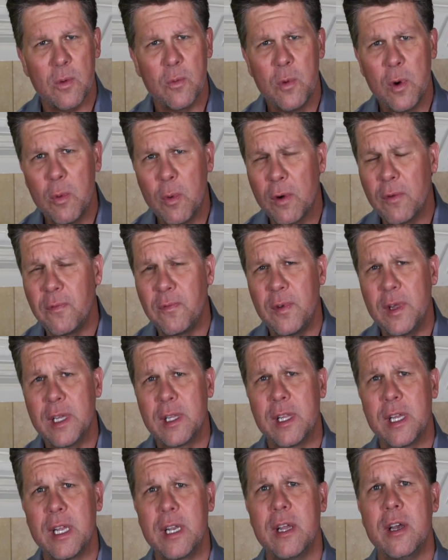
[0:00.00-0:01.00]
when we're
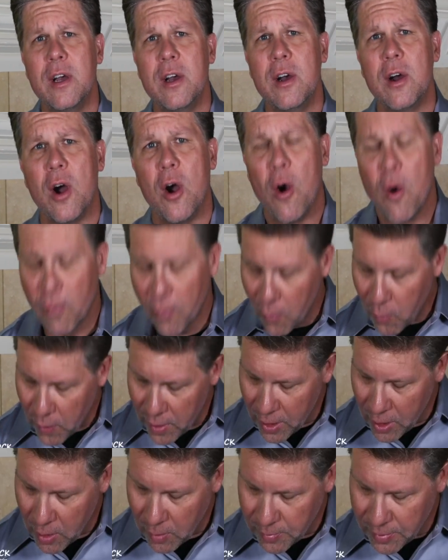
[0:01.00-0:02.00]
feeling
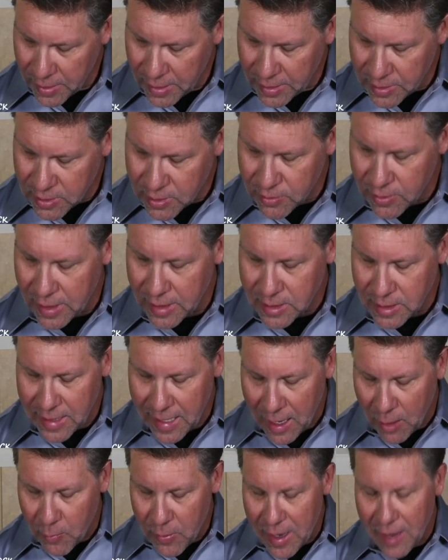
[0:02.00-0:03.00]
overwhelmed and stressed
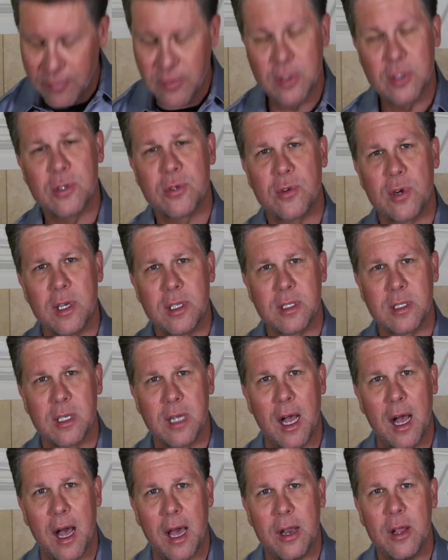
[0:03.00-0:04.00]
out. We have to trust
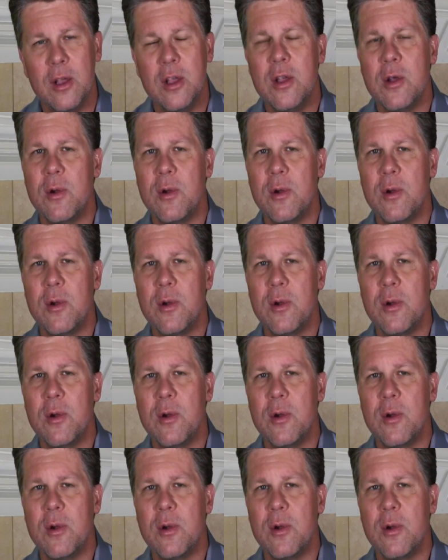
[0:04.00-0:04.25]
God.